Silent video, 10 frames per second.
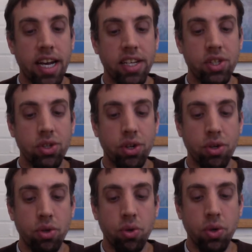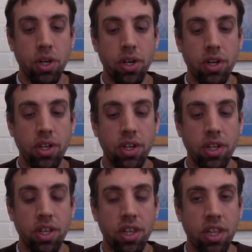So
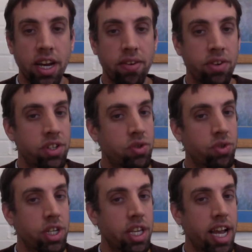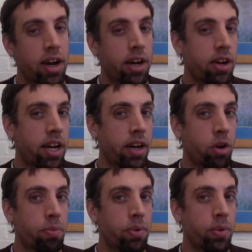that is really how I
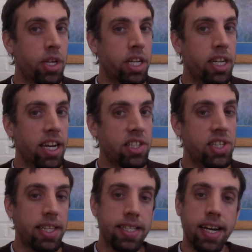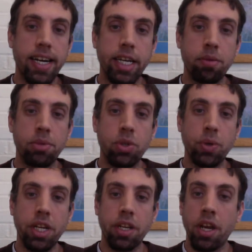hope we can kind of see the tie-in
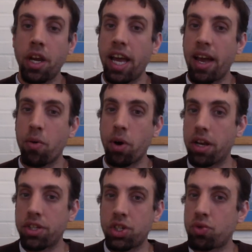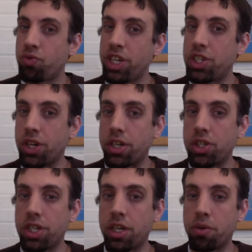between what just research,